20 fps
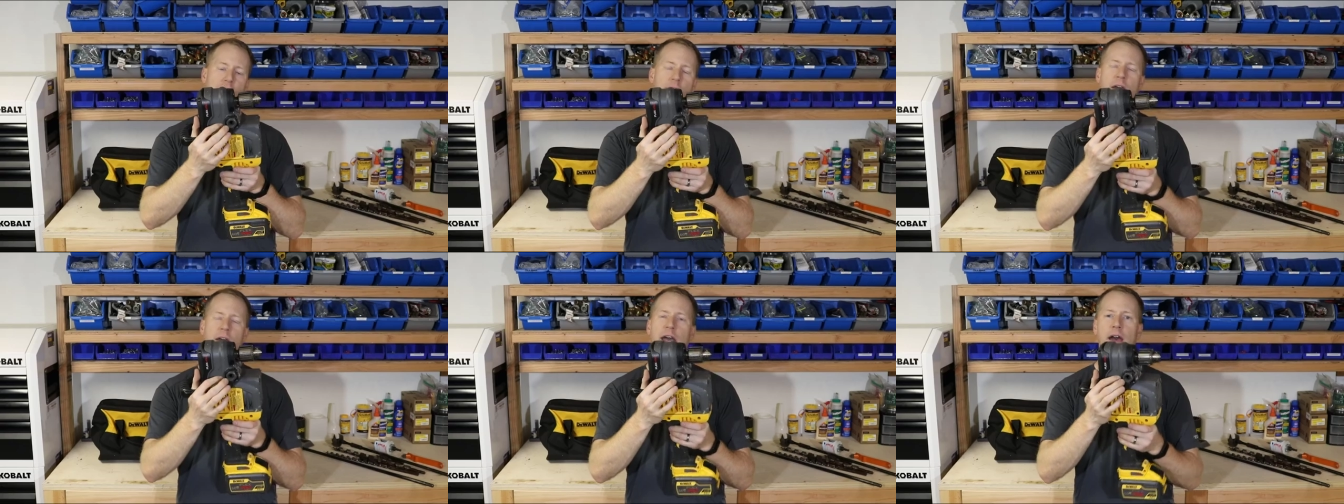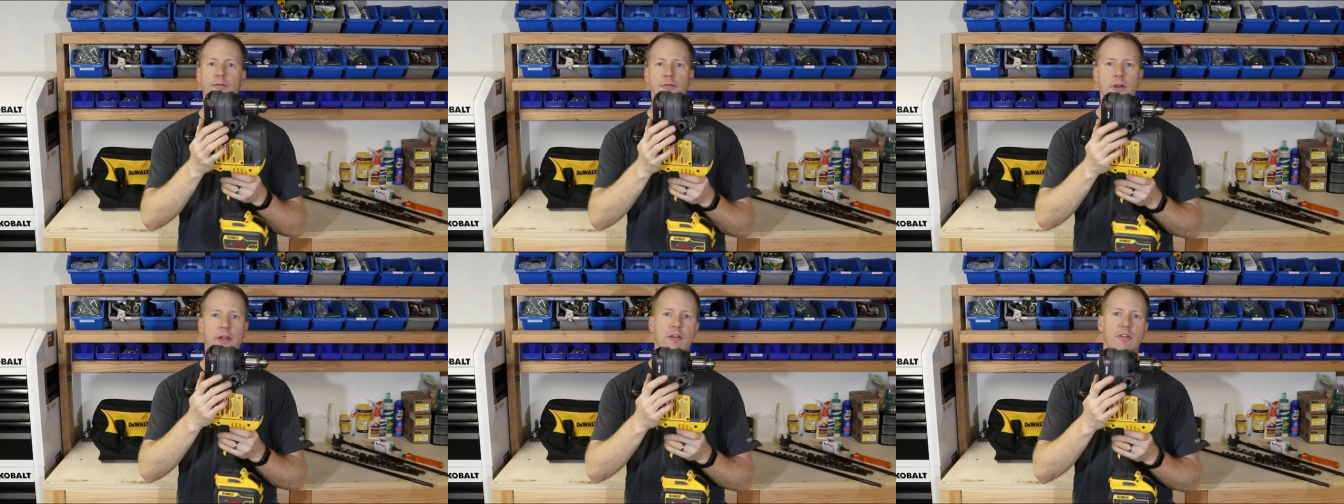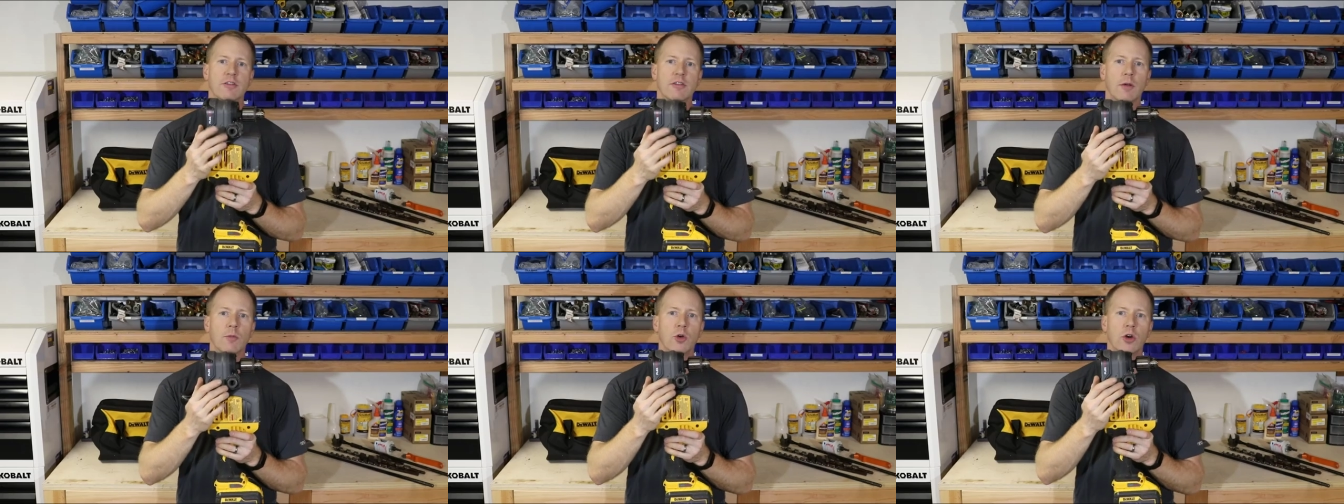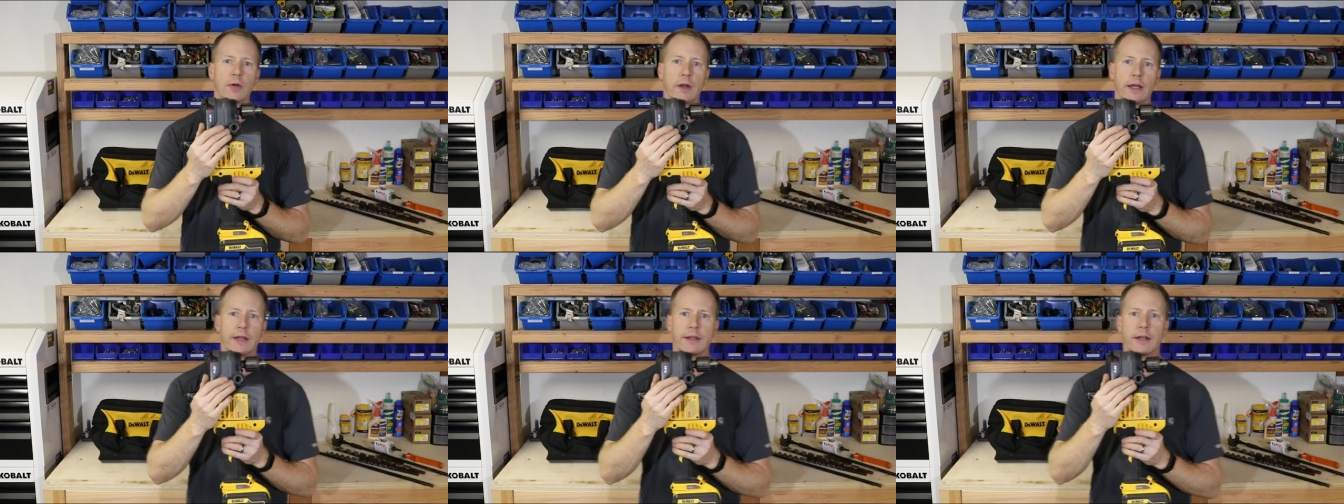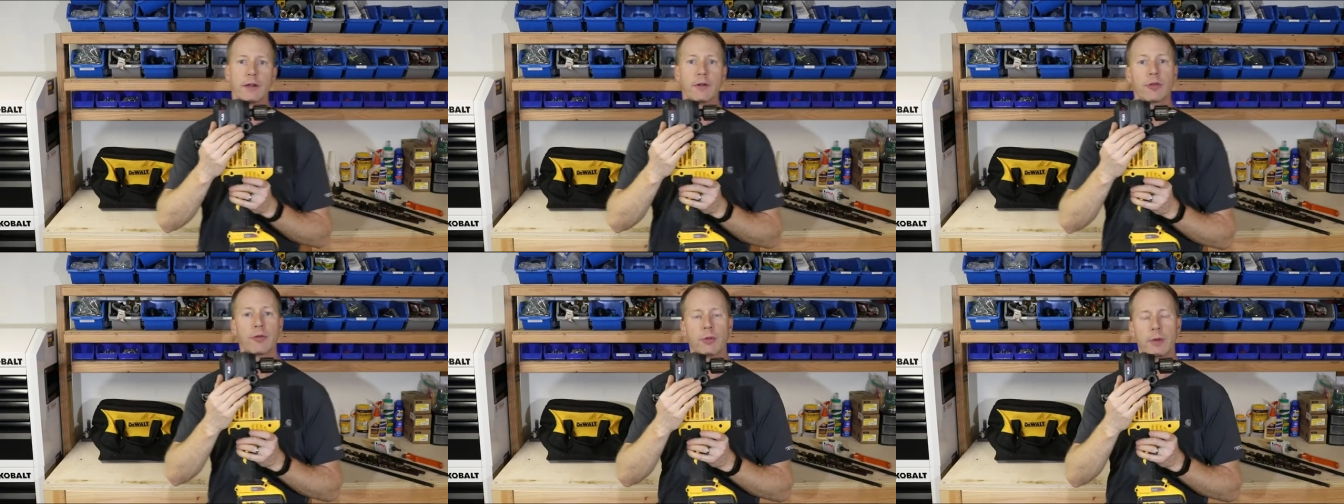to a 1/2 inch, somewhere around
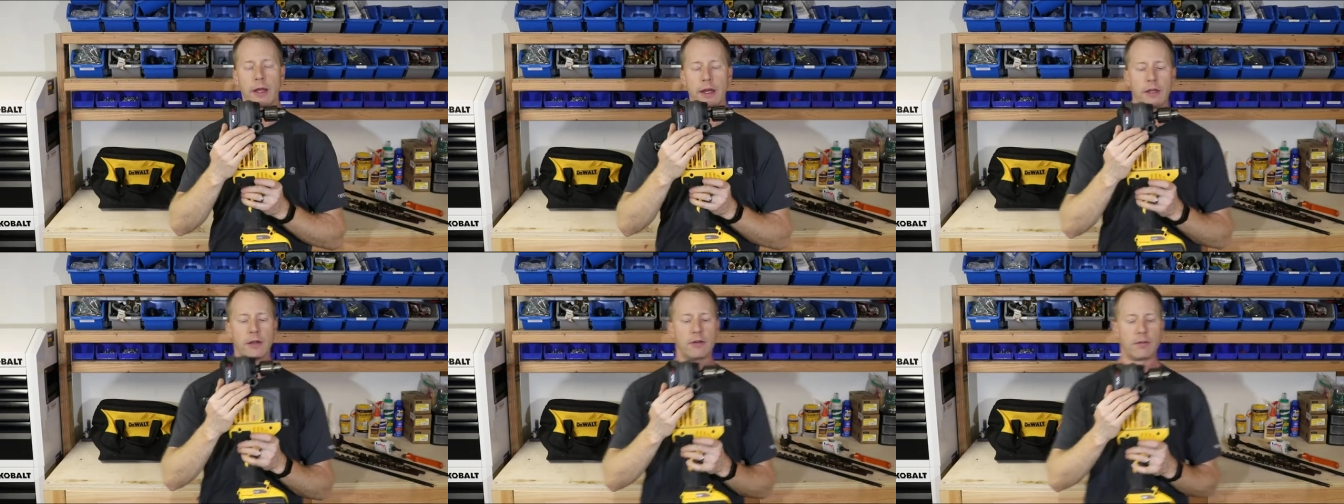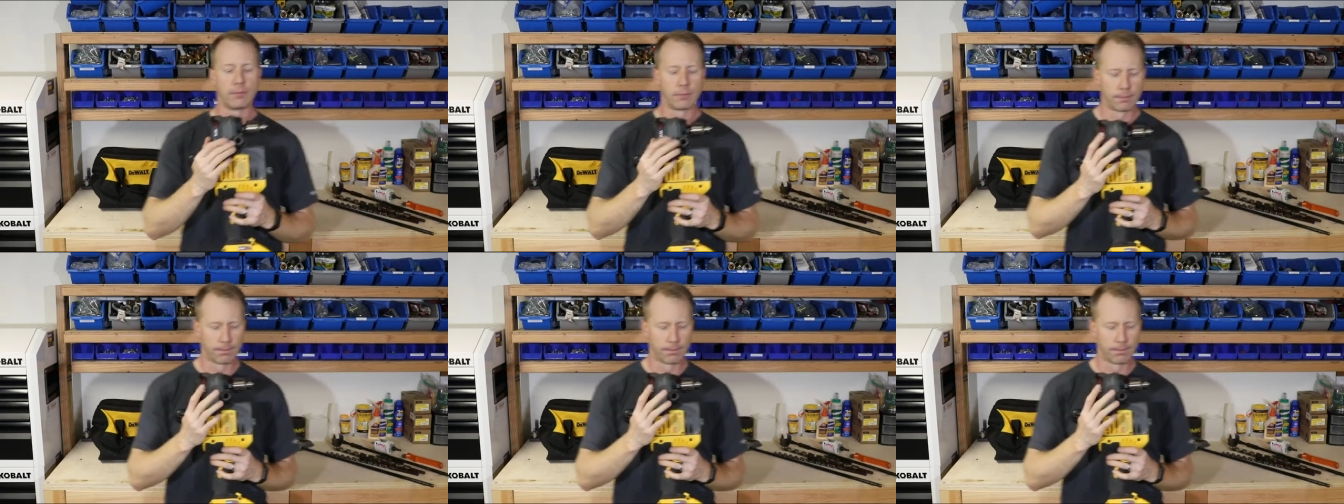there, threaded